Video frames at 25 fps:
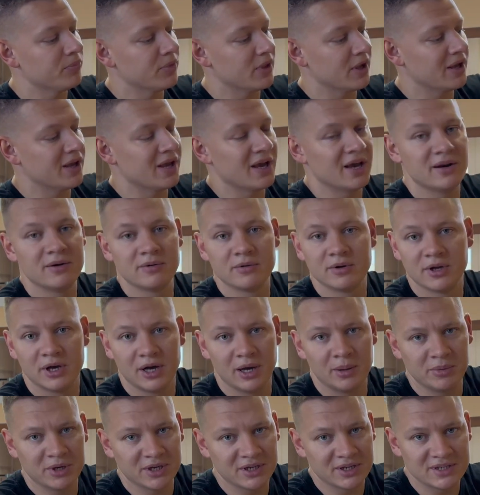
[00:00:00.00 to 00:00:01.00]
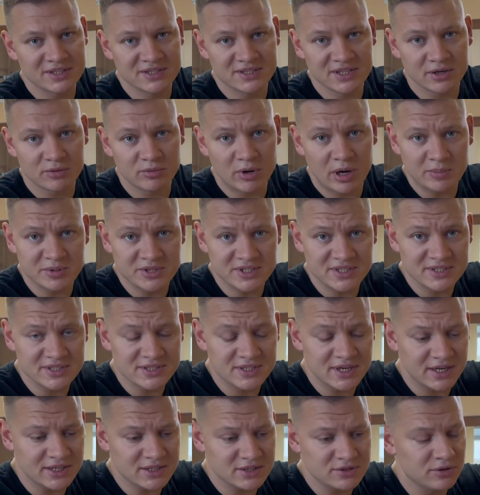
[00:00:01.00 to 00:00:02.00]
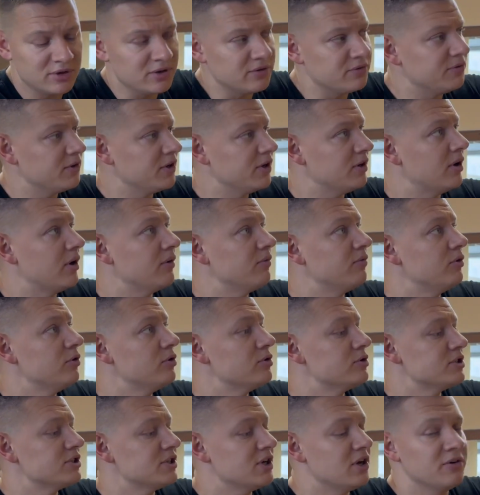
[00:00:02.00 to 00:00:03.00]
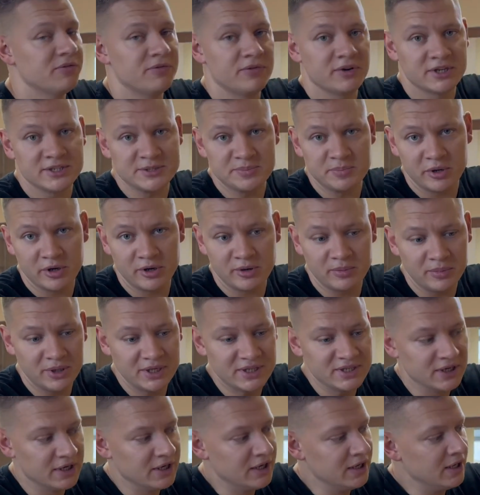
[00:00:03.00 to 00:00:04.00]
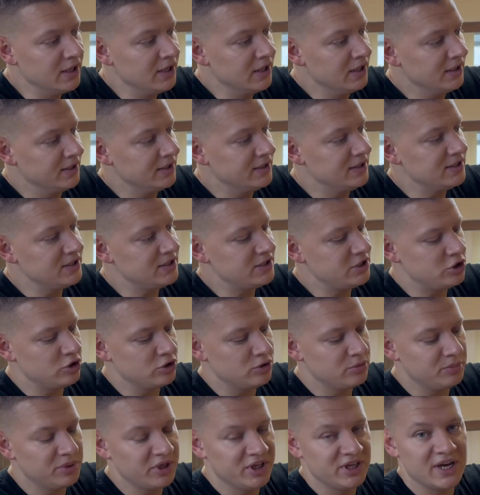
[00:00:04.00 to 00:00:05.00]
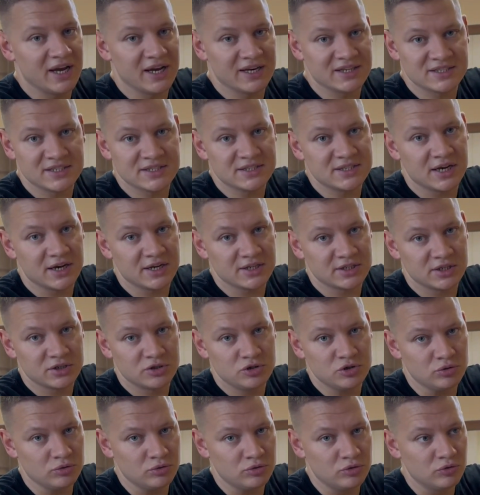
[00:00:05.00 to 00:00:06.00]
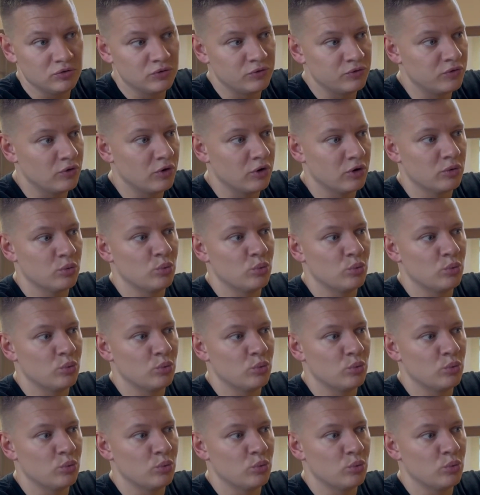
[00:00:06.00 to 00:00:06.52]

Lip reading: Again, I'm not going to say reps and sets. You can figure out for yourself, experiment. These shouldn't be the exercise that you do for